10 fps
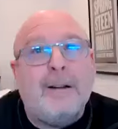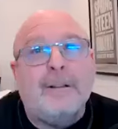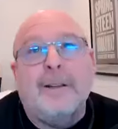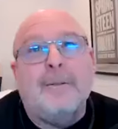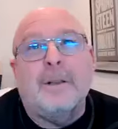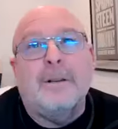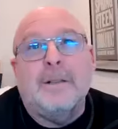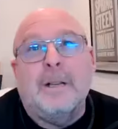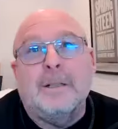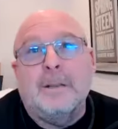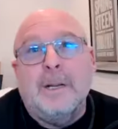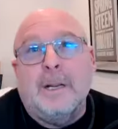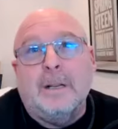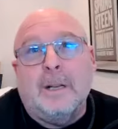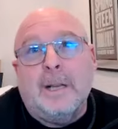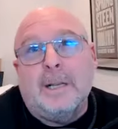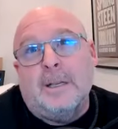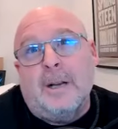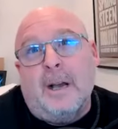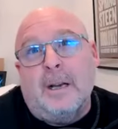don't think what you said is tweaking. Like that's
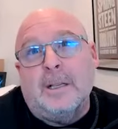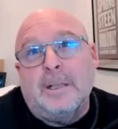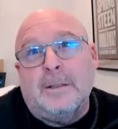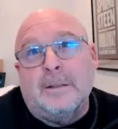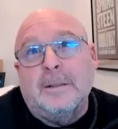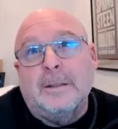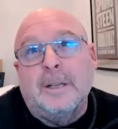an honest truth